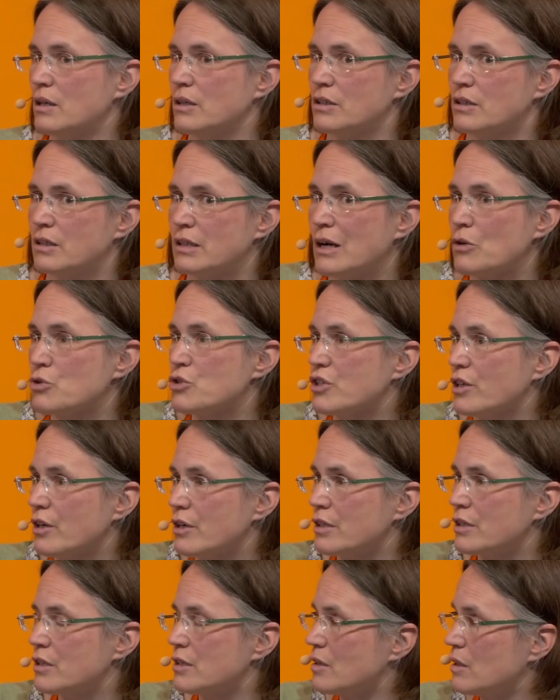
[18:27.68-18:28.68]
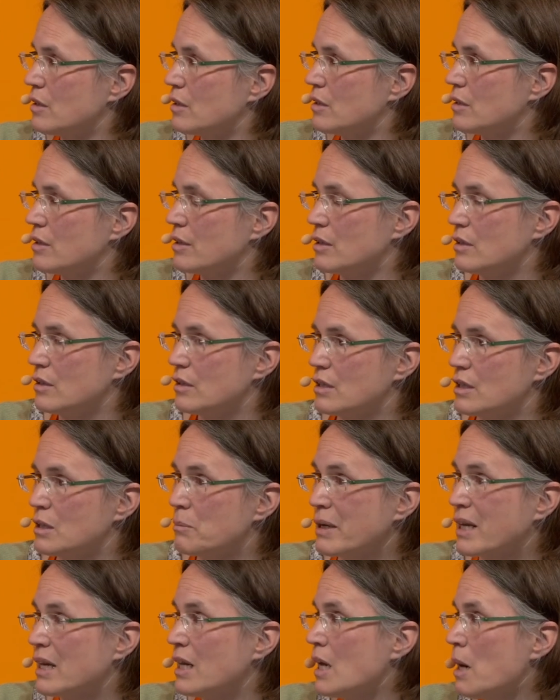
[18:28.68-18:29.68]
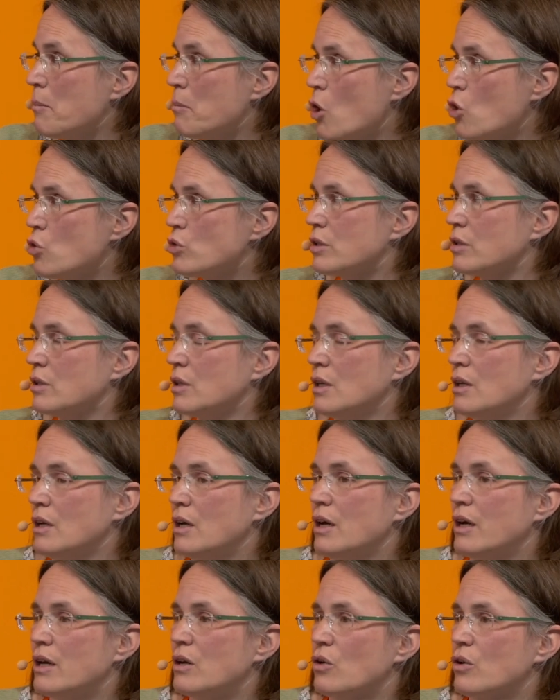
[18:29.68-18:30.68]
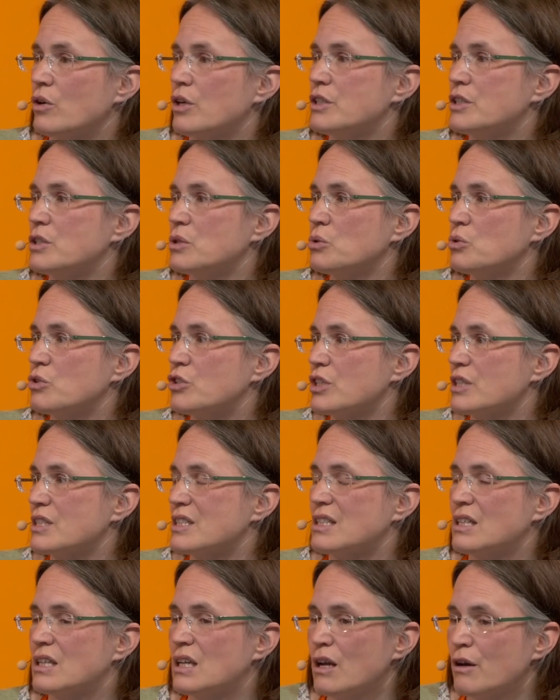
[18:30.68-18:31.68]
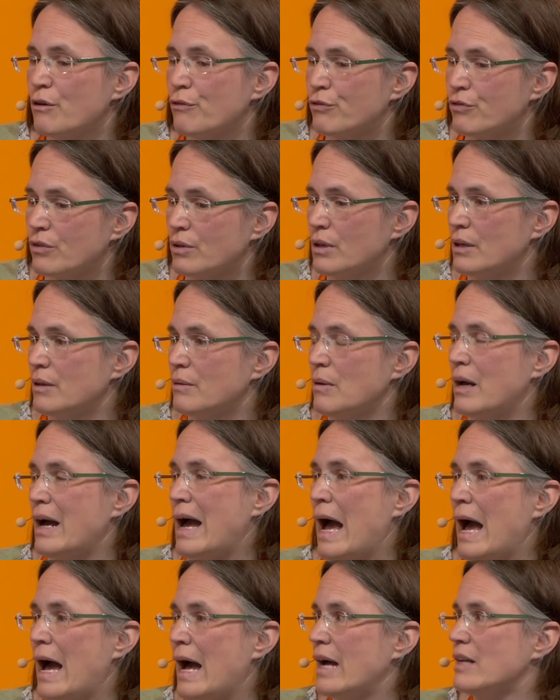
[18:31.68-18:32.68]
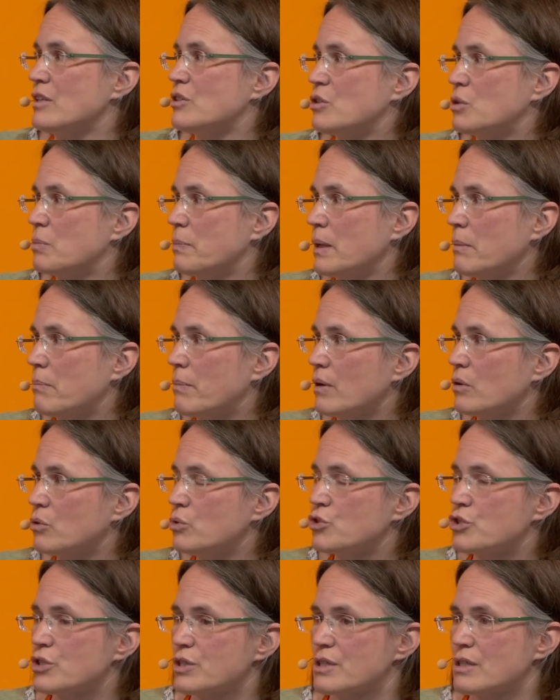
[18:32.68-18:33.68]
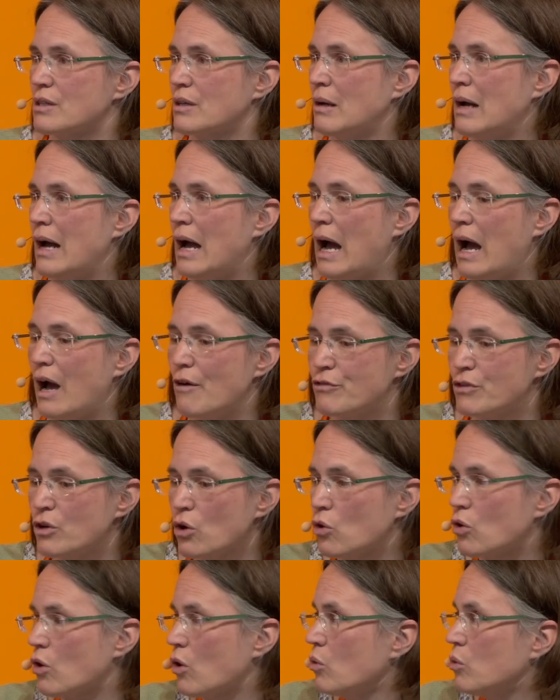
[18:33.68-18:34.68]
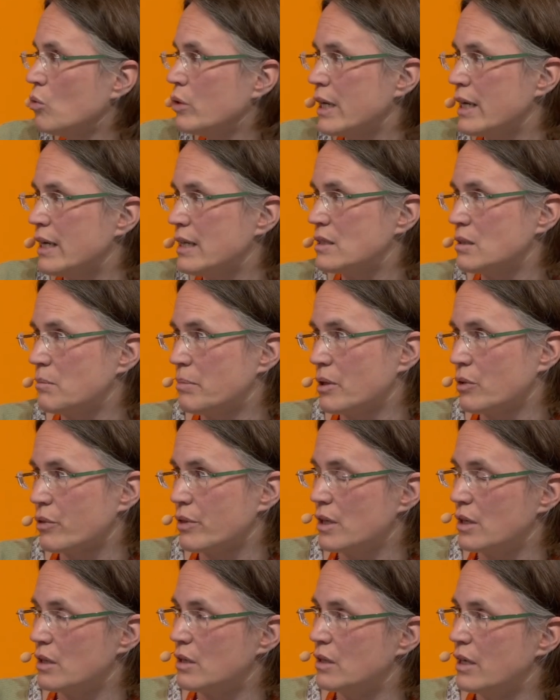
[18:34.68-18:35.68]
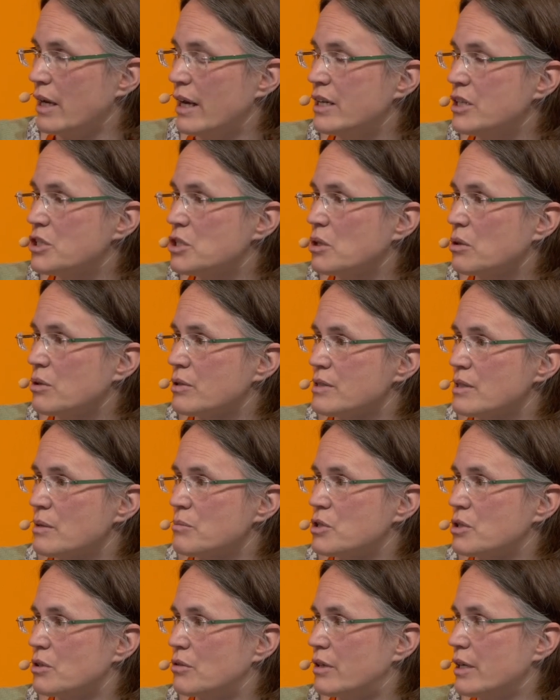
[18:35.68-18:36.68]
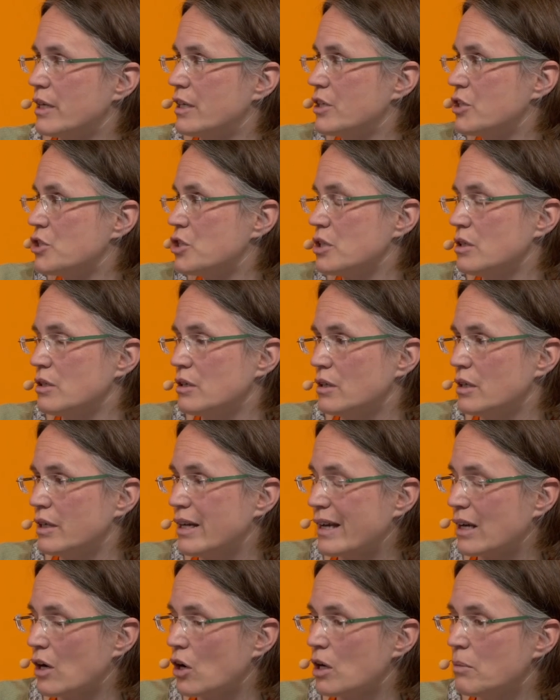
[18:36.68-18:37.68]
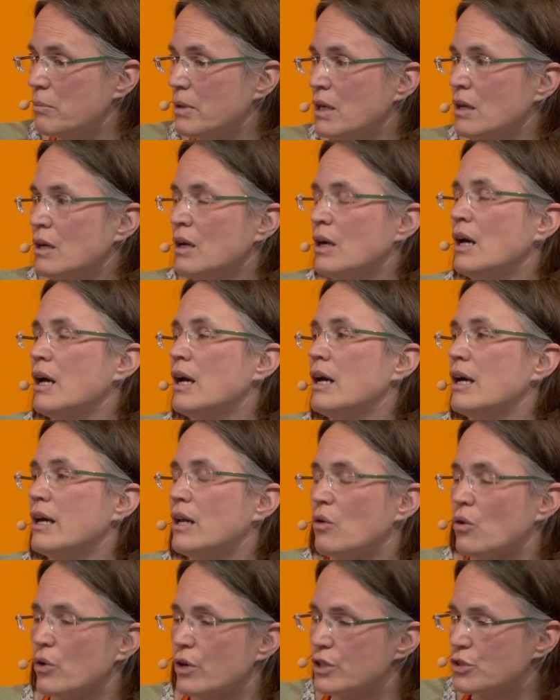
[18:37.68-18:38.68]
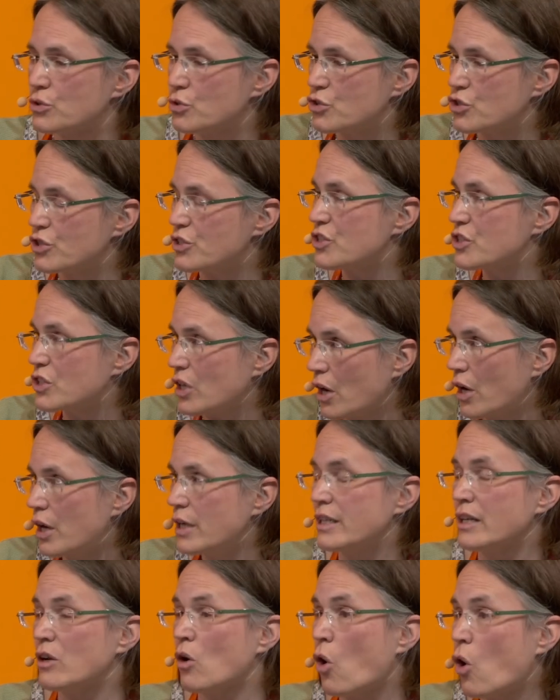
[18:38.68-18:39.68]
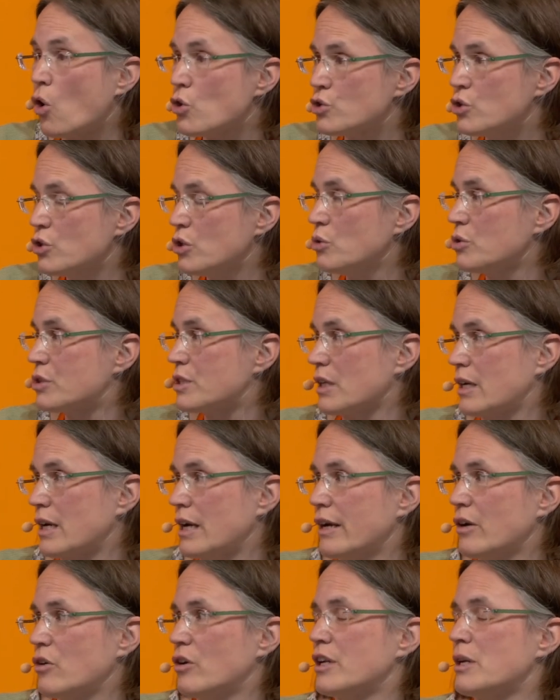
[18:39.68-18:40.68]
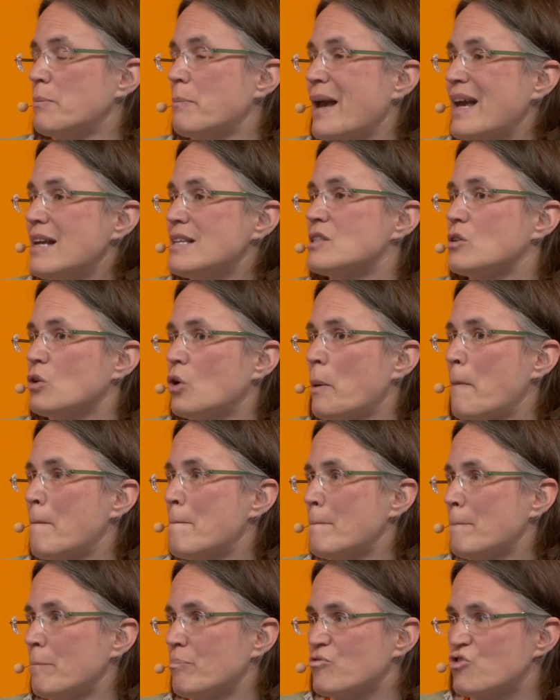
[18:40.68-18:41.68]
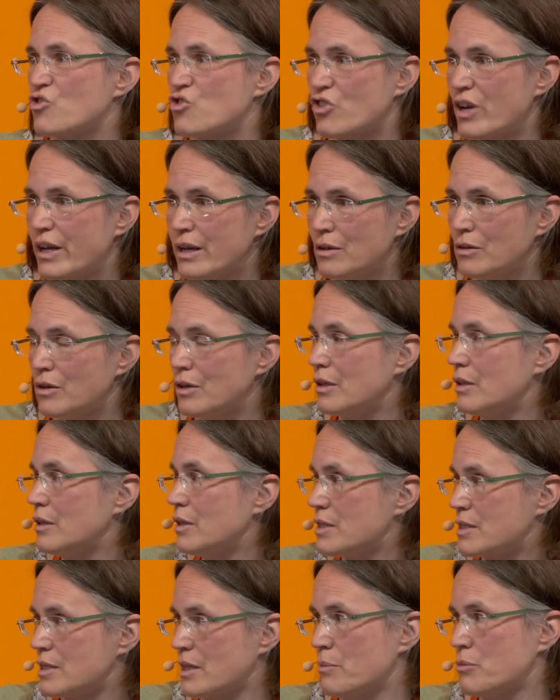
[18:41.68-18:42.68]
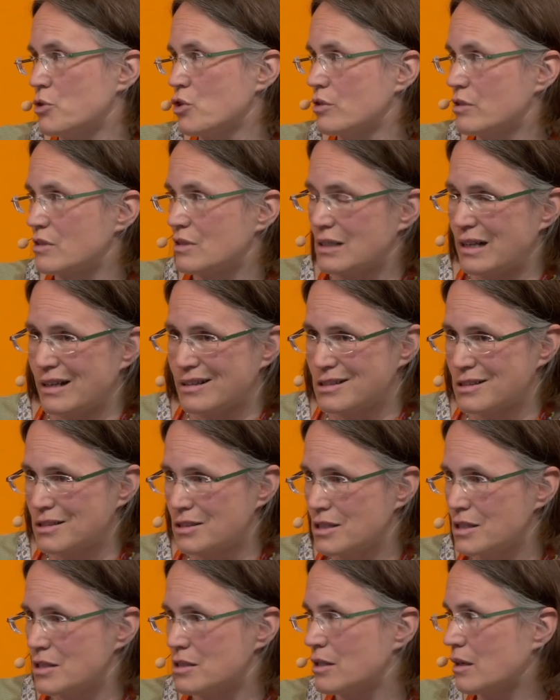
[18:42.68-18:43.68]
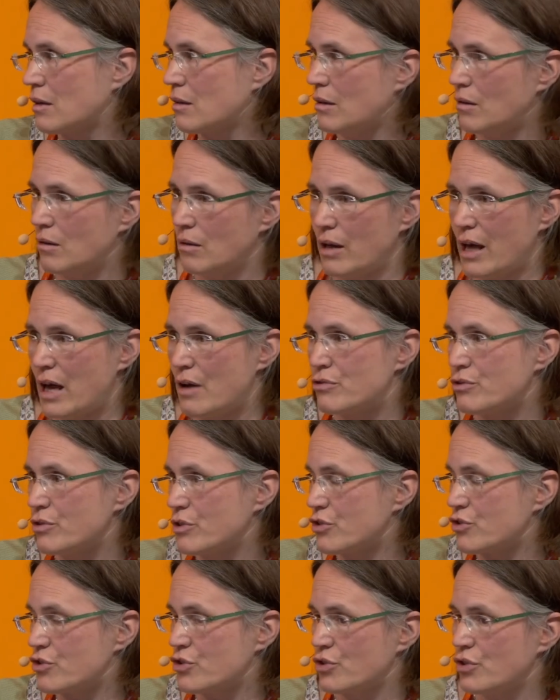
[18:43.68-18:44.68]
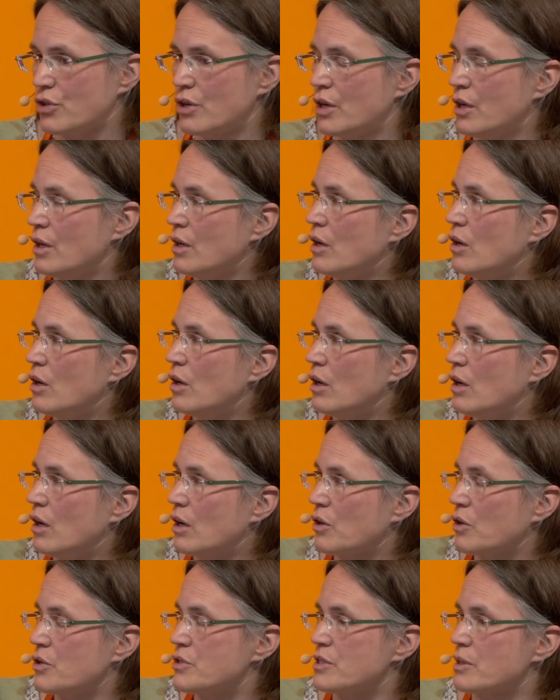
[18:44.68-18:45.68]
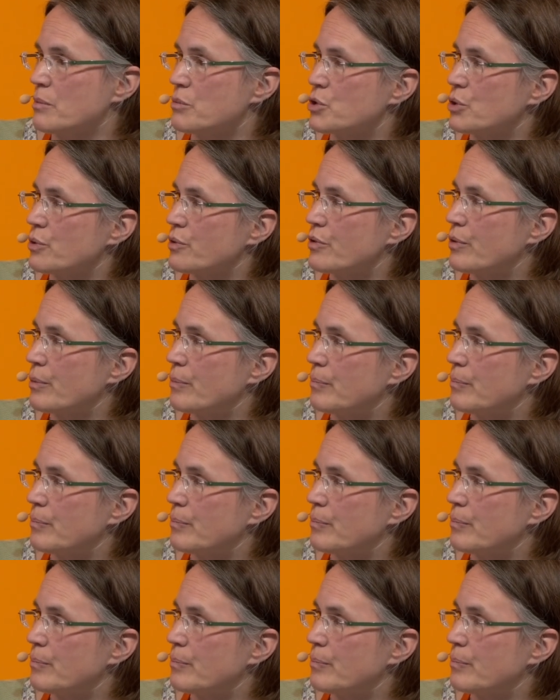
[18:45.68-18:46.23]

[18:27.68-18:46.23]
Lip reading: now started the beginner mode, in order to just give a hand to people who just have no clue yet about their energy consumption or energy economy, in order to just start and also use the calculator based on general assumptions like statistical average consumptions.